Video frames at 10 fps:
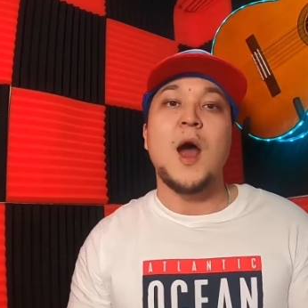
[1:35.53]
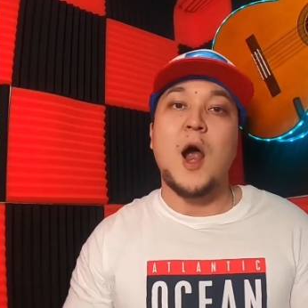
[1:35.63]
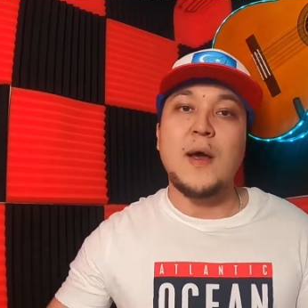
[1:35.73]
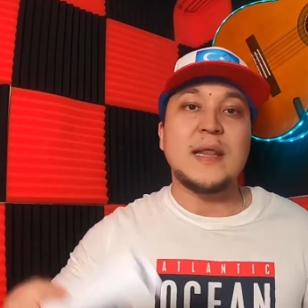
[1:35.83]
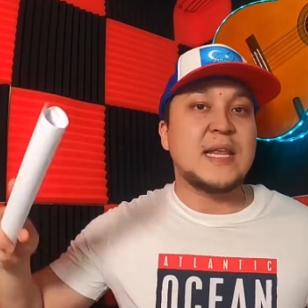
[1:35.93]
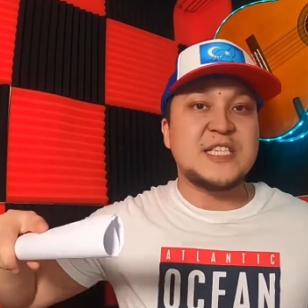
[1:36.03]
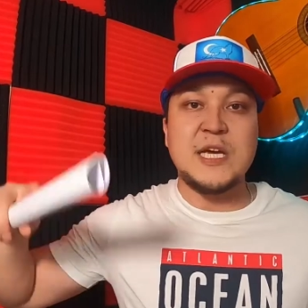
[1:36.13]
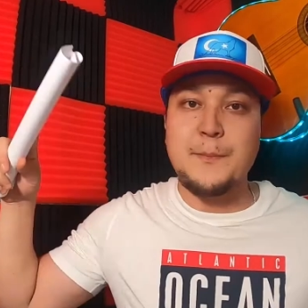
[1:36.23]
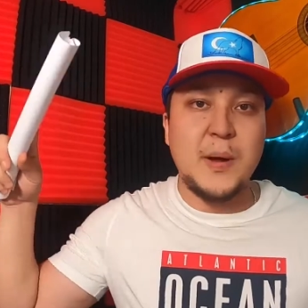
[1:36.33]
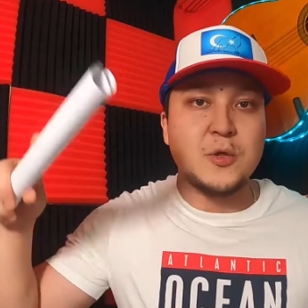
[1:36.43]
Alright, let's
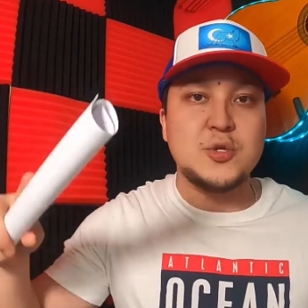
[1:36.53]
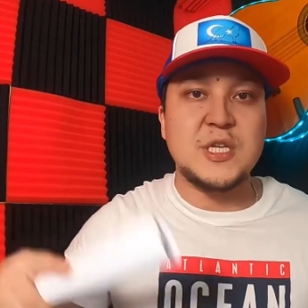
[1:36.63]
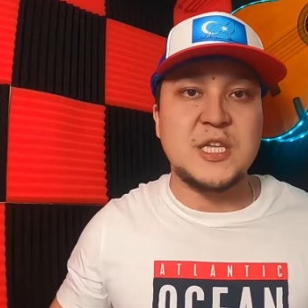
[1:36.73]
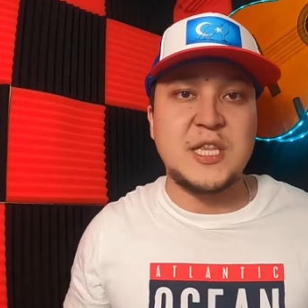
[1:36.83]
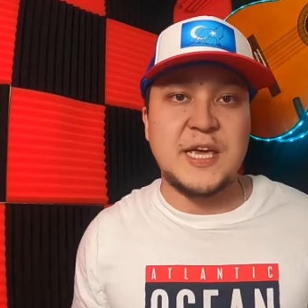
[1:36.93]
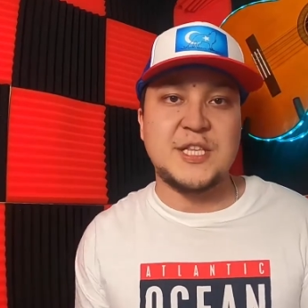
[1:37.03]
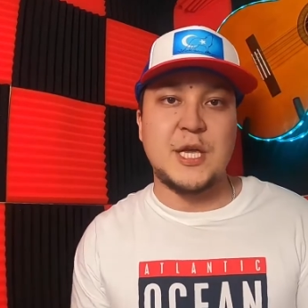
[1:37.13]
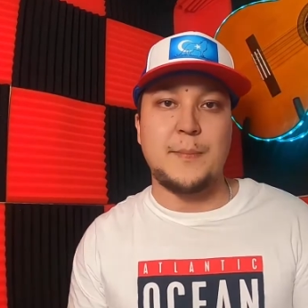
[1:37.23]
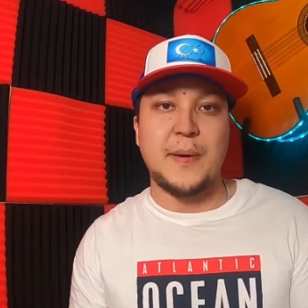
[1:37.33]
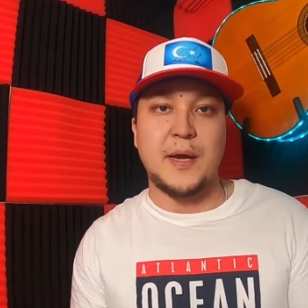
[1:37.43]
jump on to today's
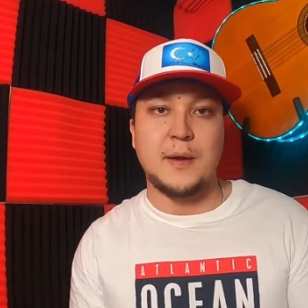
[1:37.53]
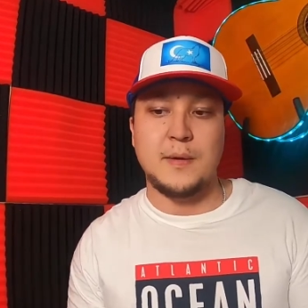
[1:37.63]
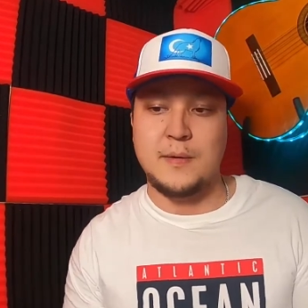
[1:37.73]
topic.